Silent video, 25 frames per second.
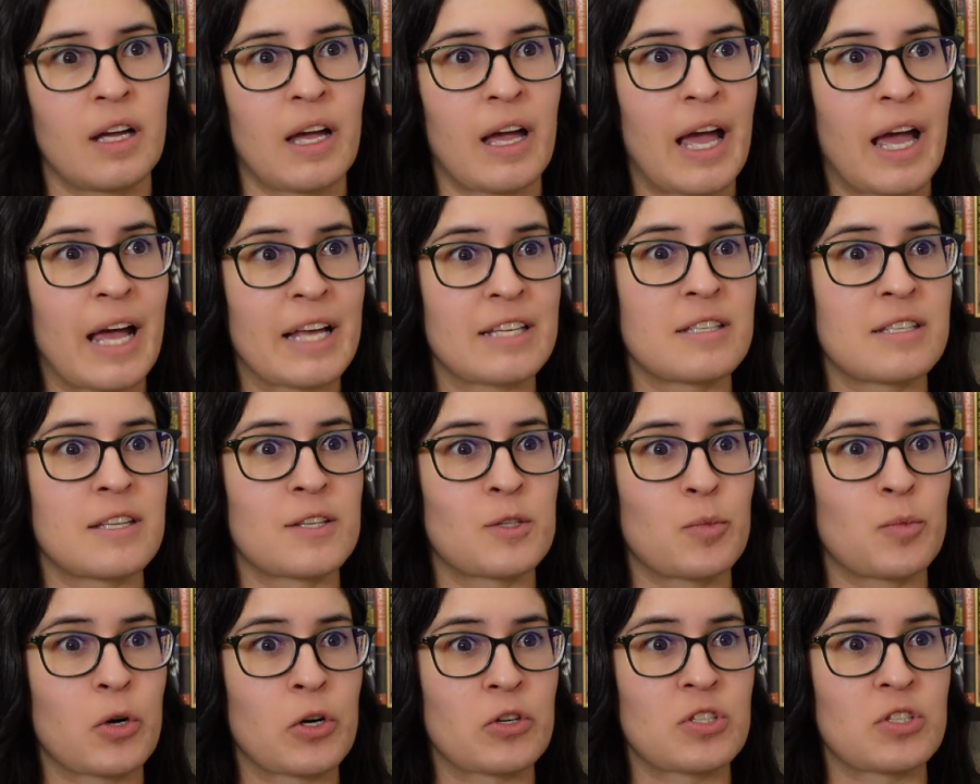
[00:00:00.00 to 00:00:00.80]
as
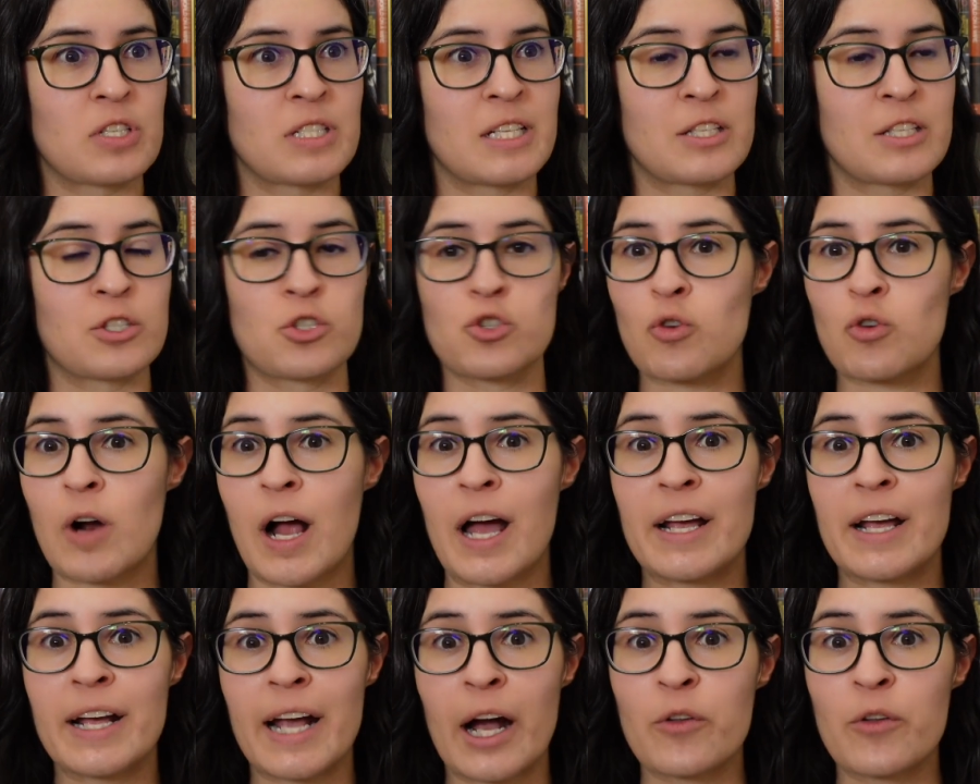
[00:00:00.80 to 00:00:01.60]
this person is
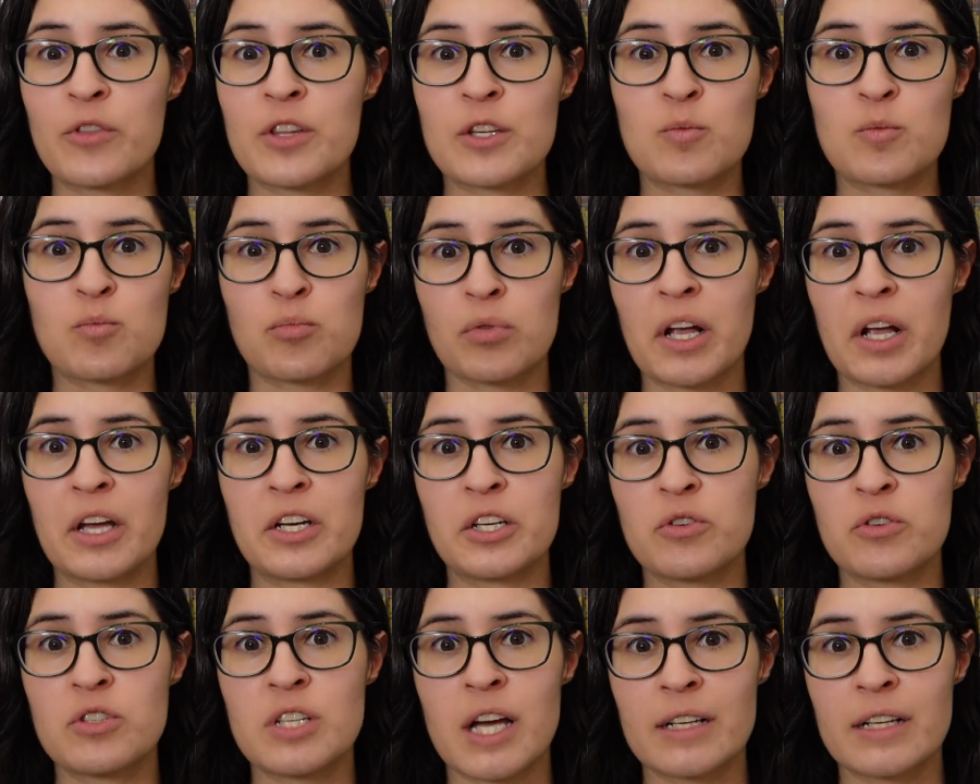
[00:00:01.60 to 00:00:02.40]
trying out this brand
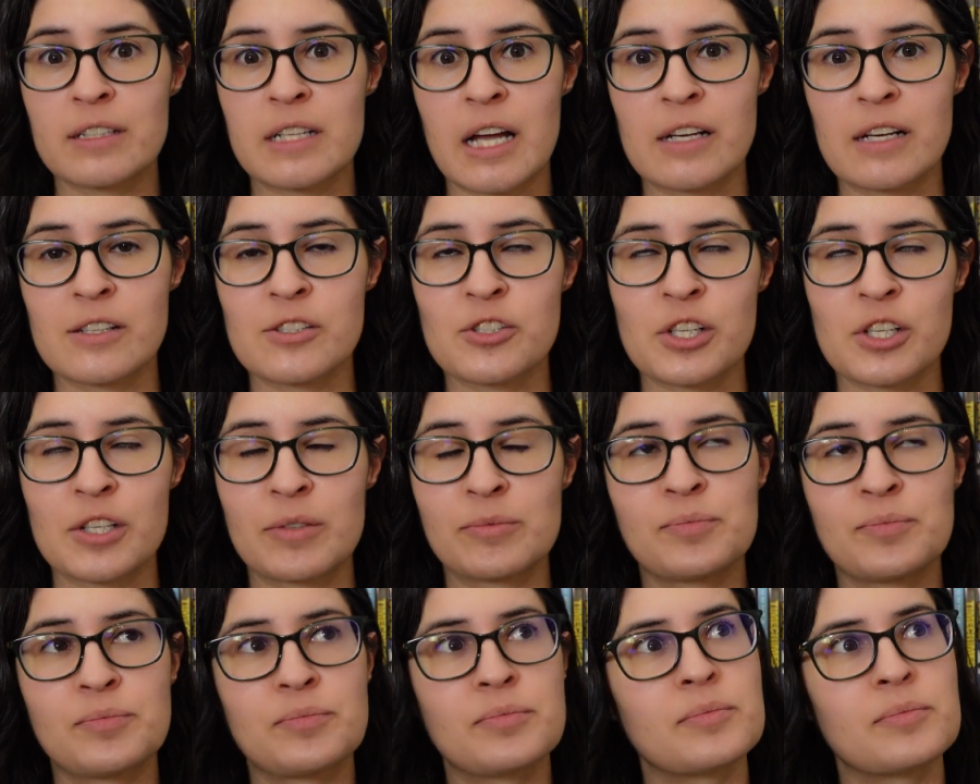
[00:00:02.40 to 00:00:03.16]
new technology.